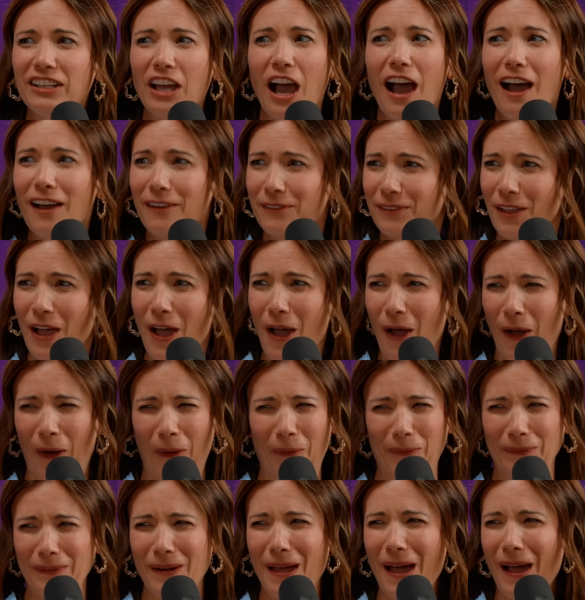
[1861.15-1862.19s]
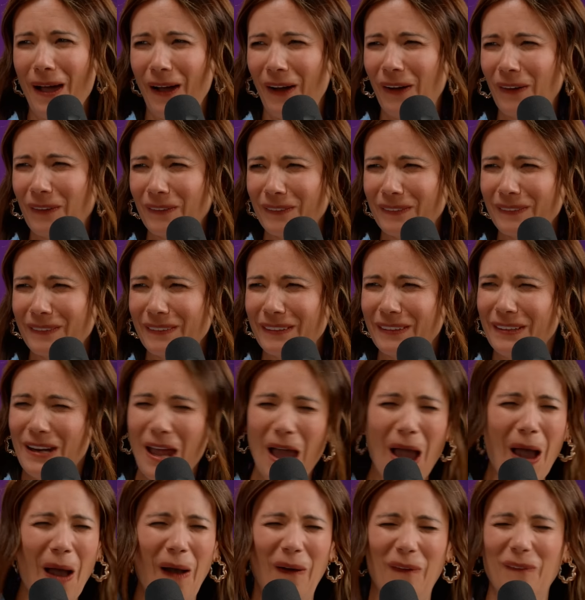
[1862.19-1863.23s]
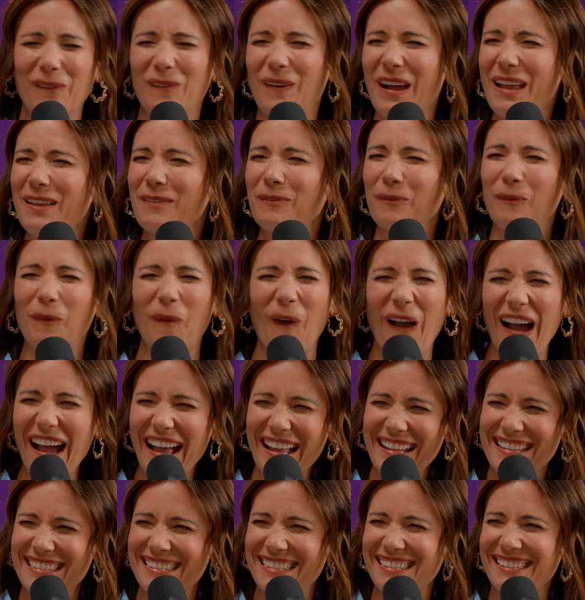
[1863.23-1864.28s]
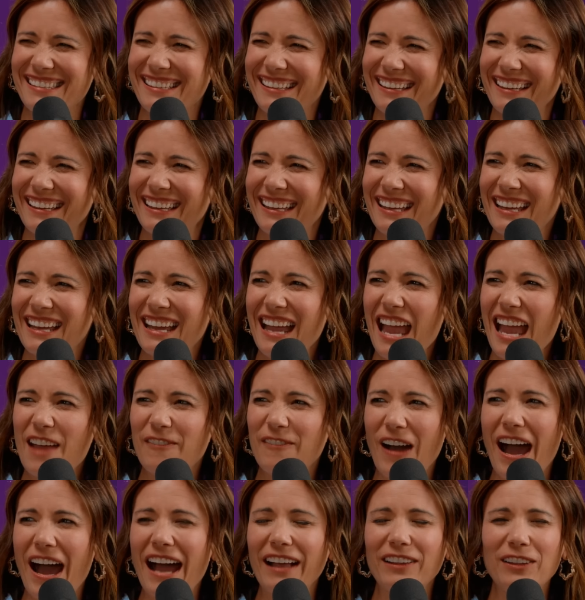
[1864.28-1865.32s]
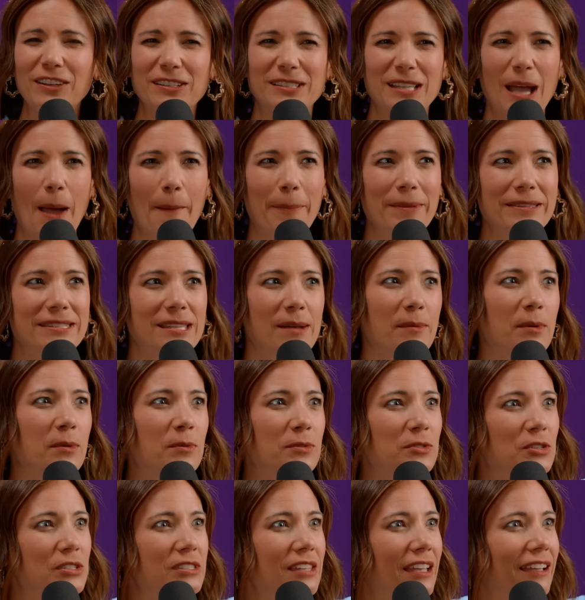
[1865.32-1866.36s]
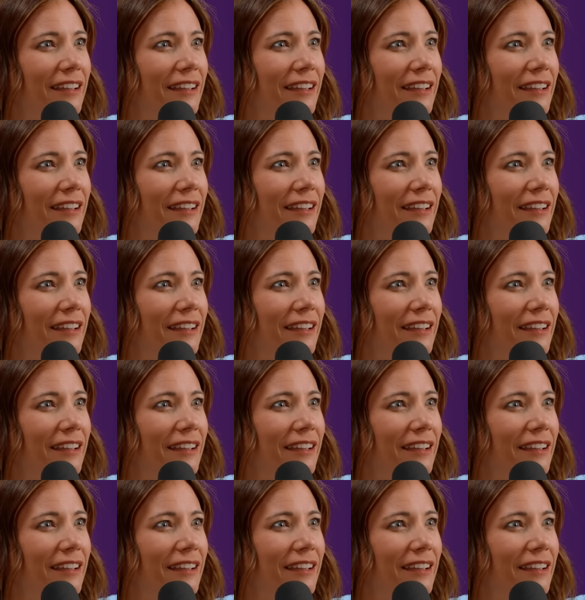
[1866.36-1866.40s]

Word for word: God, no, no, no. Hmm. Wait, what? Okay. If I looked up and someone was just